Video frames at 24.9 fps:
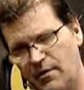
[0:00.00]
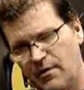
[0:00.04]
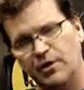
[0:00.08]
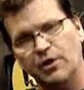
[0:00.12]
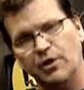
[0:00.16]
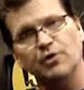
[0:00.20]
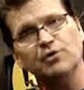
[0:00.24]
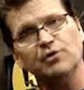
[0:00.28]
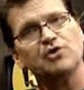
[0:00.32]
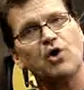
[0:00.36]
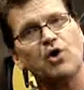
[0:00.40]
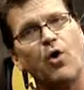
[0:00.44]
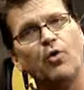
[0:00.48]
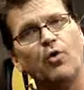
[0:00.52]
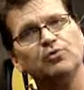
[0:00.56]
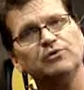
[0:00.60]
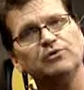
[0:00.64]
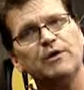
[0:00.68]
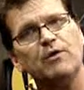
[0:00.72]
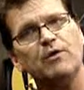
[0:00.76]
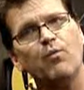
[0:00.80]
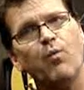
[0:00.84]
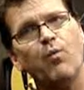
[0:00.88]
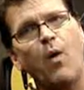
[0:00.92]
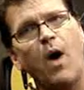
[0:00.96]
Use
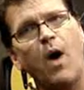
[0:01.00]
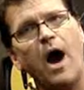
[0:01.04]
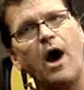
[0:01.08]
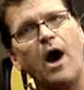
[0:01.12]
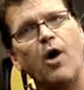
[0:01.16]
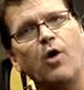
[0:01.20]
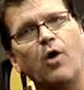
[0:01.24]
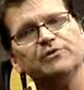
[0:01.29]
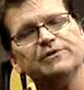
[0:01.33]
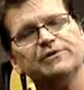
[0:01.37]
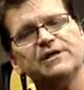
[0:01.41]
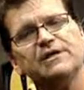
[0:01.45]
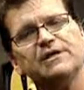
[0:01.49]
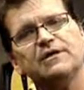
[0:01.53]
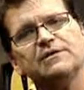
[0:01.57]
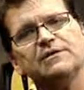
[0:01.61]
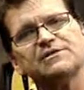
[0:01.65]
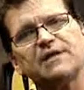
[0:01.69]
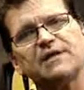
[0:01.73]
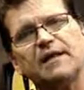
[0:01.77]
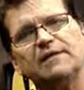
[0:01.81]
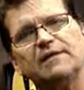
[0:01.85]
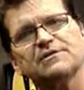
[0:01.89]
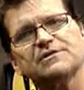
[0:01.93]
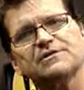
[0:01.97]
only
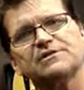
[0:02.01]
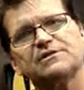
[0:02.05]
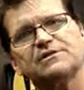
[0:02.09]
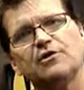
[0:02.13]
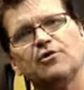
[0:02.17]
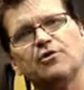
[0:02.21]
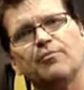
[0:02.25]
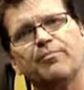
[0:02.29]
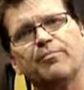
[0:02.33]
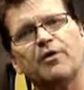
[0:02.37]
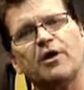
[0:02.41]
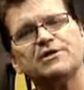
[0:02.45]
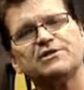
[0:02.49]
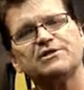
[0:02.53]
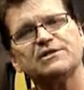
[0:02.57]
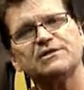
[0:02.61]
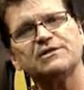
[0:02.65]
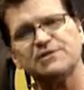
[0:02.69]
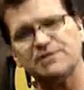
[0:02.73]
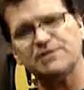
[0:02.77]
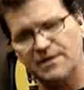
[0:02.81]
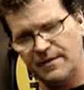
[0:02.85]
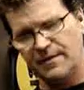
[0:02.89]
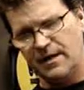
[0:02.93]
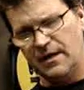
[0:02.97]
stainless steel
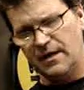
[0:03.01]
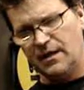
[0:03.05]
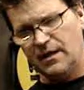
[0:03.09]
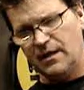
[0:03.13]
brushes,